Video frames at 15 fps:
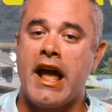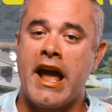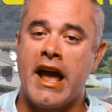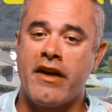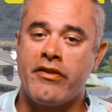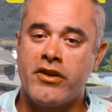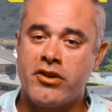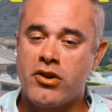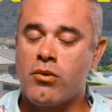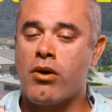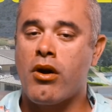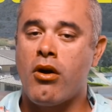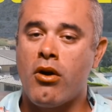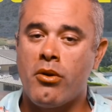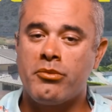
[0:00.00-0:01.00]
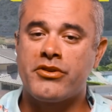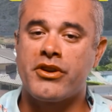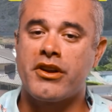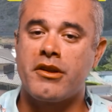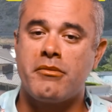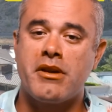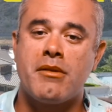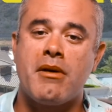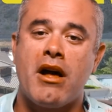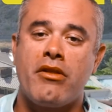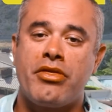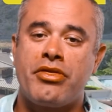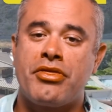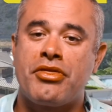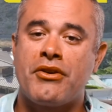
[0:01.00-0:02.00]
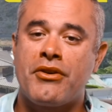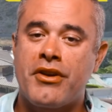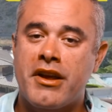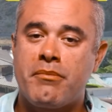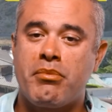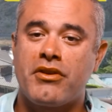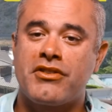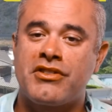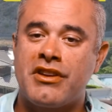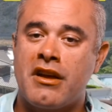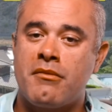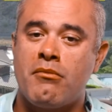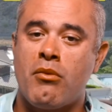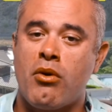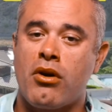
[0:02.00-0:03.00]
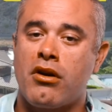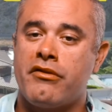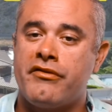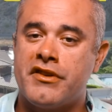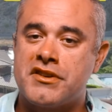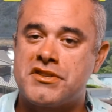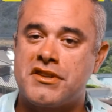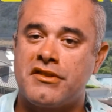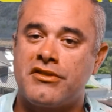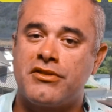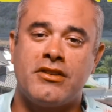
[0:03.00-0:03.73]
and the newer homes are going to be about 30% more efficient.